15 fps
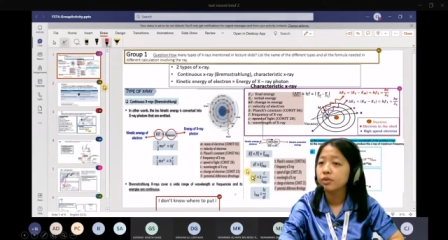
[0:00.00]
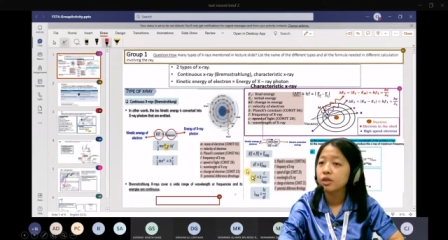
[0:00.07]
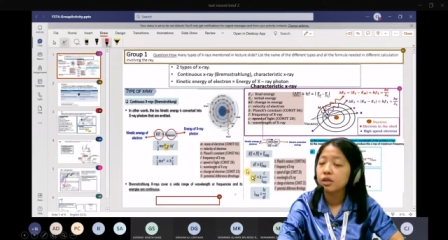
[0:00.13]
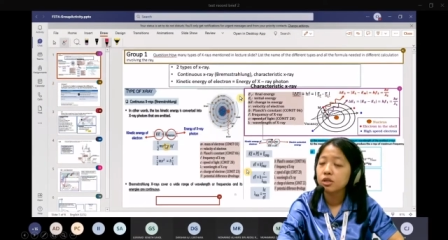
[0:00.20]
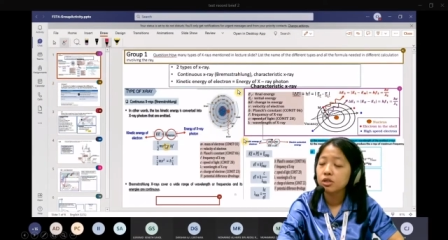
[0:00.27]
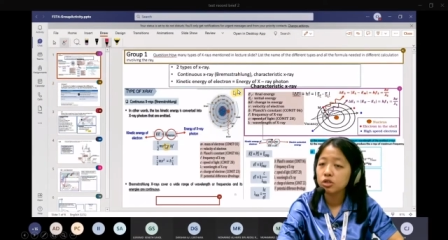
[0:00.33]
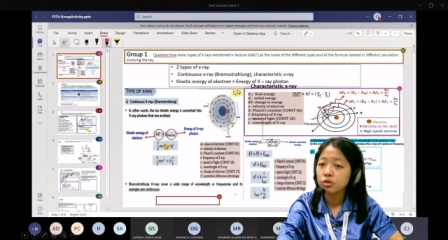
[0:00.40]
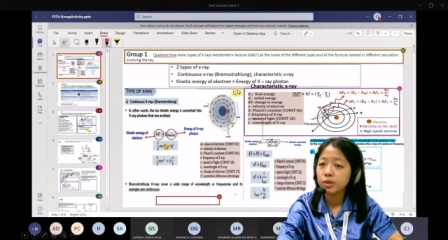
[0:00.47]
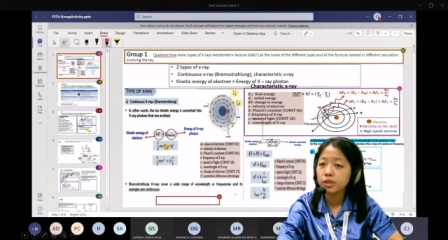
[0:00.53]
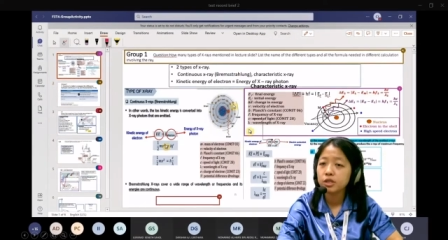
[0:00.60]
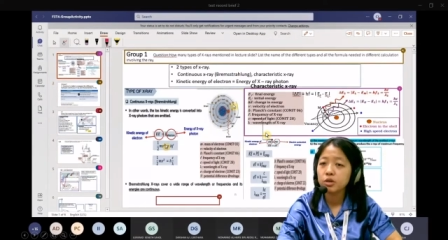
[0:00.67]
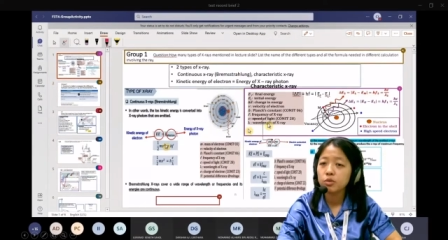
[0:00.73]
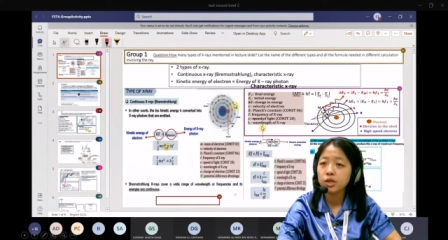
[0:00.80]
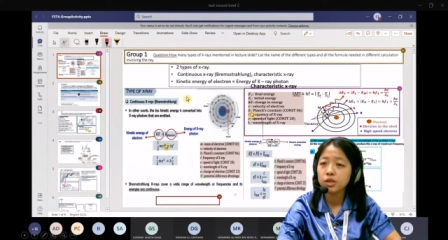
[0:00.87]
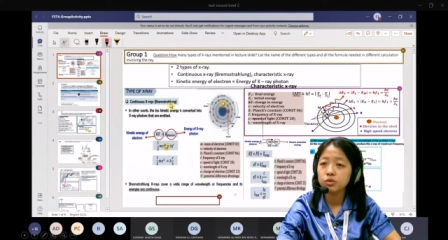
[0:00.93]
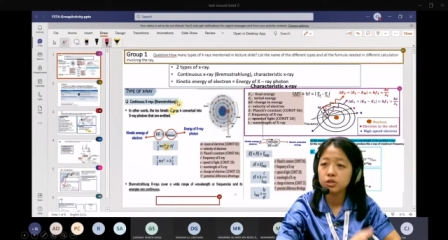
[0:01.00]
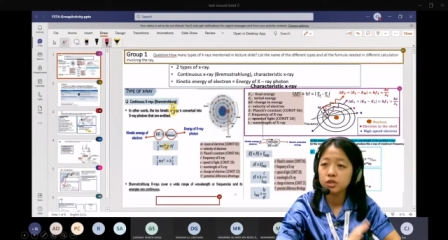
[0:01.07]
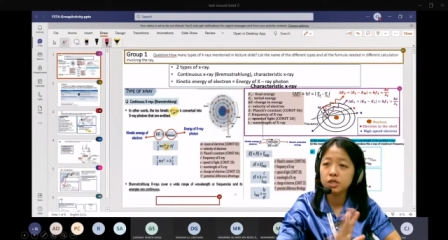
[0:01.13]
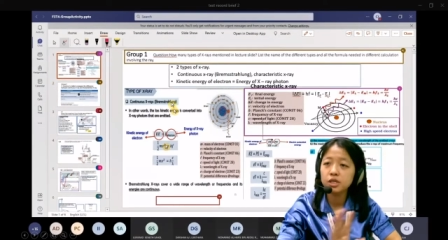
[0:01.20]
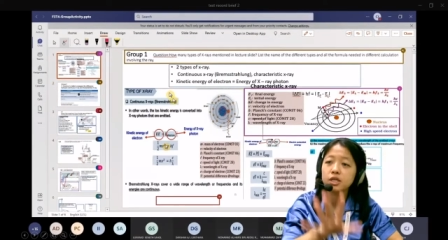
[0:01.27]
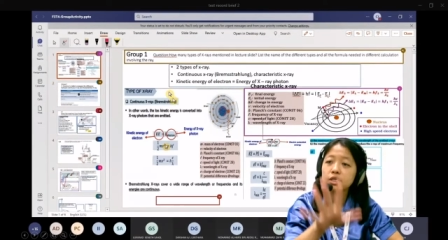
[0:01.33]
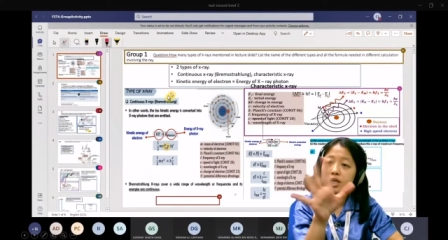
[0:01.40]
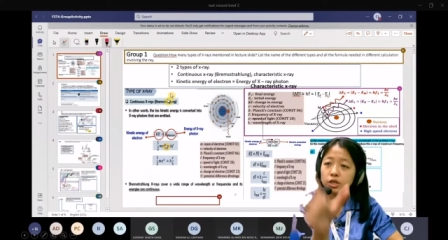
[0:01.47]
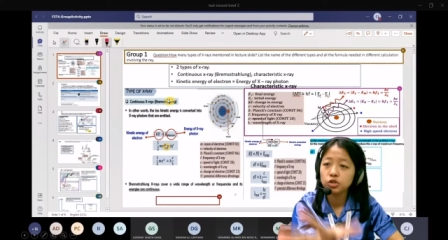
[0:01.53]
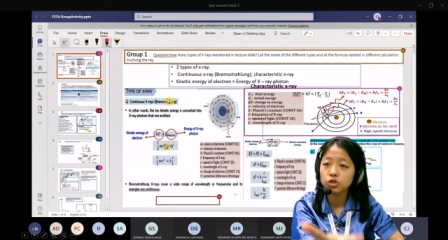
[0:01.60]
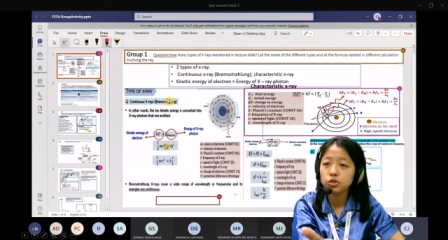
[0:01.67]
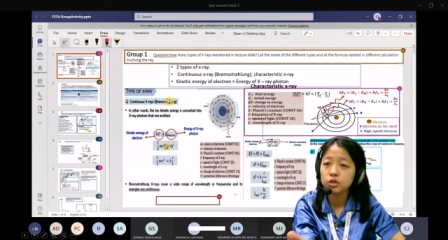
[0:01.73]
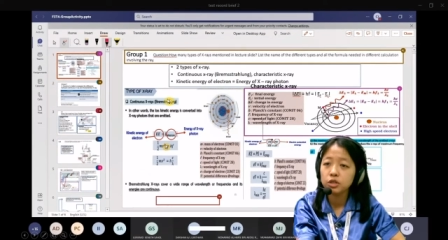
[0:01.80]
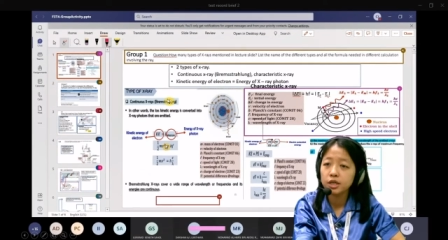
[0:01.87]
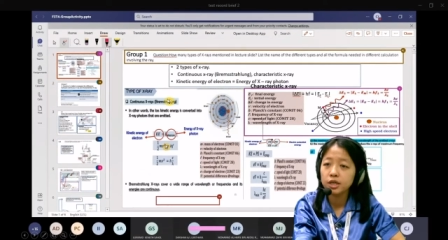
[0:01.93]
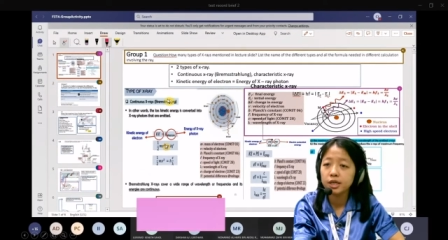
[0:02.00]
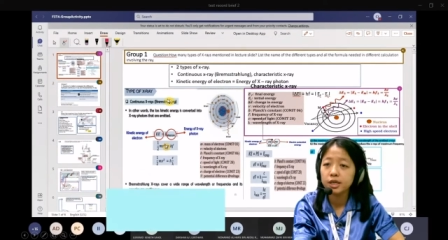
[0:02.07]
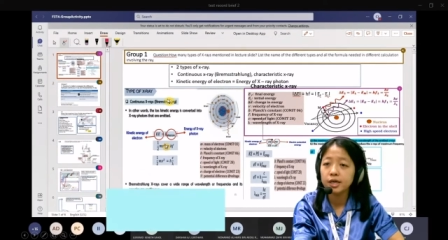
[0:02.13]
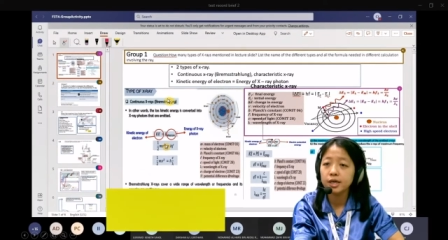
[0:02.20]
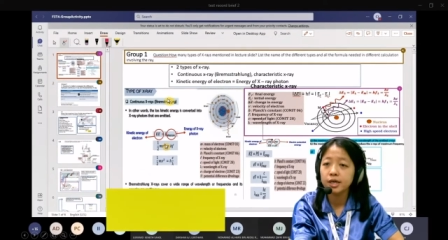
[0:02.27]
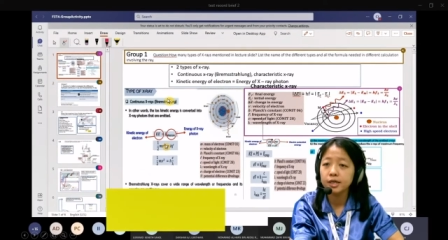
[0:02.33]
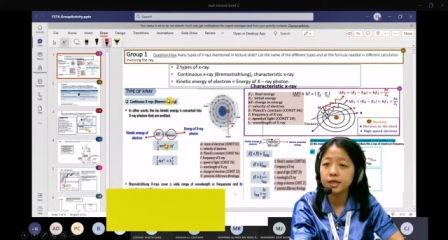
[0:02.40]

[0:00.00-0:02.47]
So basically, what you see here is actually a